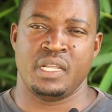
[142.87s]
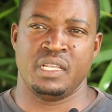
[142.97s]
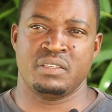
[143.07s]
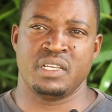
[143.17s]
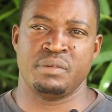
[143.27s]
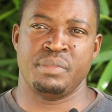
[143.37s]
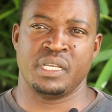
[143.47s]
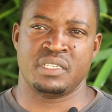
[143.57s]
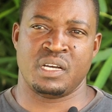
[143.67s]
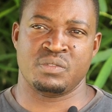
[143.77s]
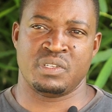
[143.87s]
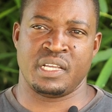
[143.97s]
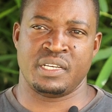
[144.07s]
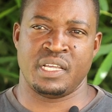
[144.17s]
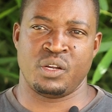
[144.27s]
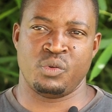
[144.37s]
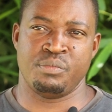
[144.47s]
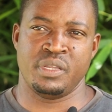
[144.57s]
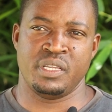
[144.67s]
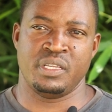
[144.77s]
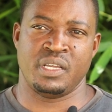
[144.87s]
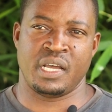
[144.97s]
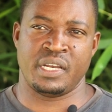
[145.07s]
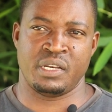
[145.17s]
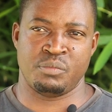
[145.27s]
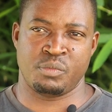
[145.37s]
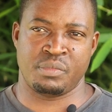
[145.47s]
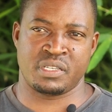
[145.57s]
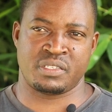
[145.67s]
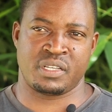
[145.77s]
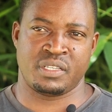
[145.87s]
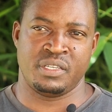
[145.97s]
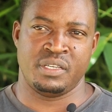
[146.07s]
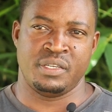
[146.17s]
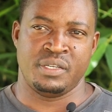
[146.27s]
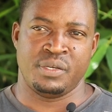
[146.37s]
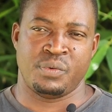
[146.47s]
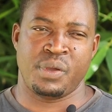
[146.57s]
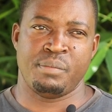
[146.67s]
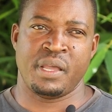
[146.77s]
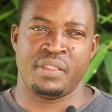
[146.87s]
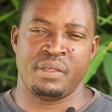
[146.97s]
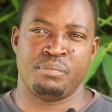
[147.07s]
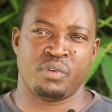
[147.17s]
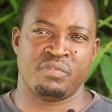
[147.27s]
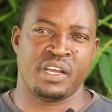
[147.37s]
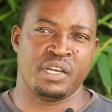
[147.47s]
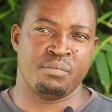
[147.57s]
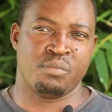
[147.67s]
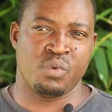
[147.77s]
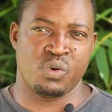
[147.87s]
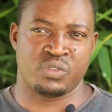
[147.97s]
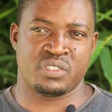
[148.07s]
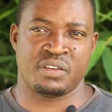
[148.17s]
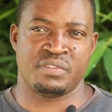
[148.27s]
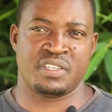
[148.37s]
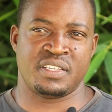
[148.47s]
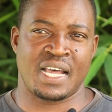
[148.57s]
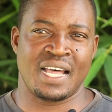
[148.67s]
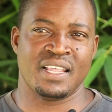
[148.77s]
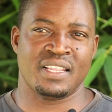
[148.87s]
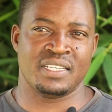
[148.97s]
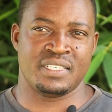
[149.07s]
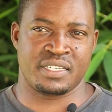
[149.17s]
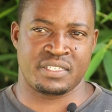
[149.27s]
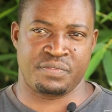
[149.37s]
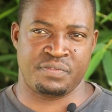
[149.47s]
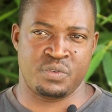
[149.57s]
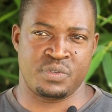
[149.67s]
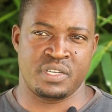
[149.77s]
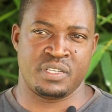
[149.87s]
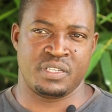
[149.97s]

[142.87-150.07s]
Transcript: let's say, in big towns like Nairobi and in Mombasa, whereby they provide more services other than just food.